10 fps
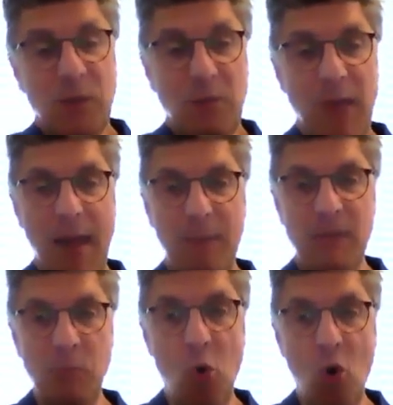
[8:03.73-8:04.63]
that's where it
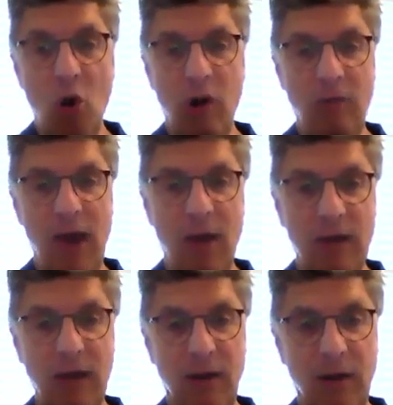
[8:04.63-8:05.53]
happens more around
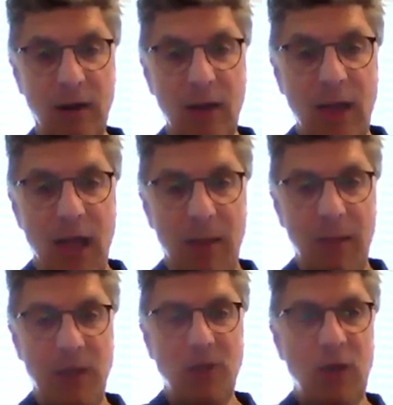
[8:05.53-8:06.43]
here. I
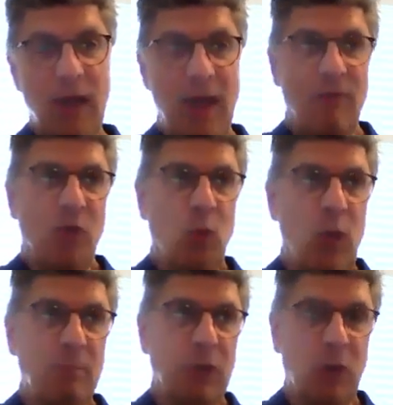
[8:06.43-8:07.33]
mean, you can have the
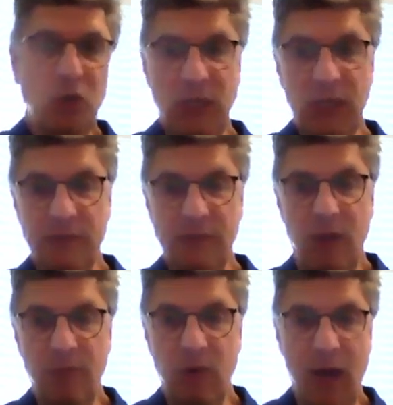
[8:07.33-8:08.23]
wind blow shingles
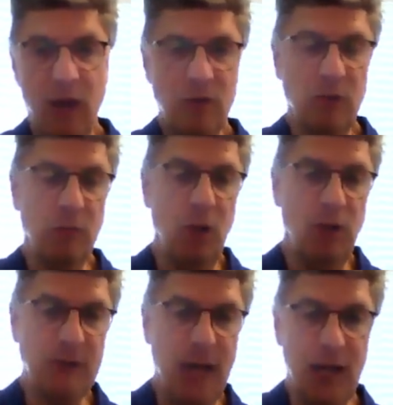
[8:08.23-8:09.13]
off your house or blow
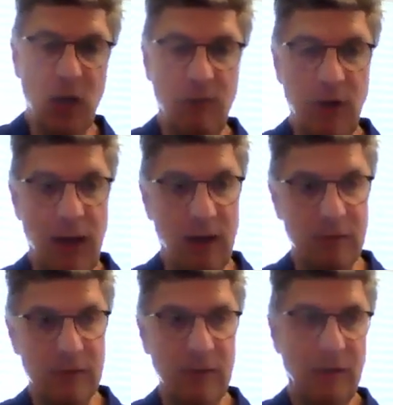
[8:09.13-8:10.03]
the siding off your
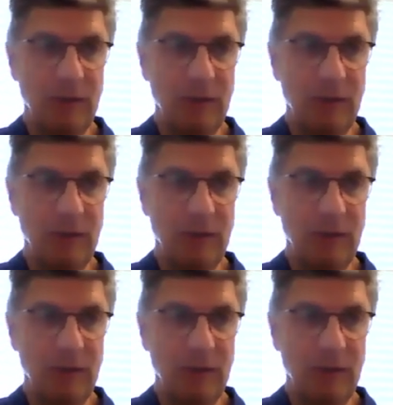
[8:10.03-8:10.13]
house.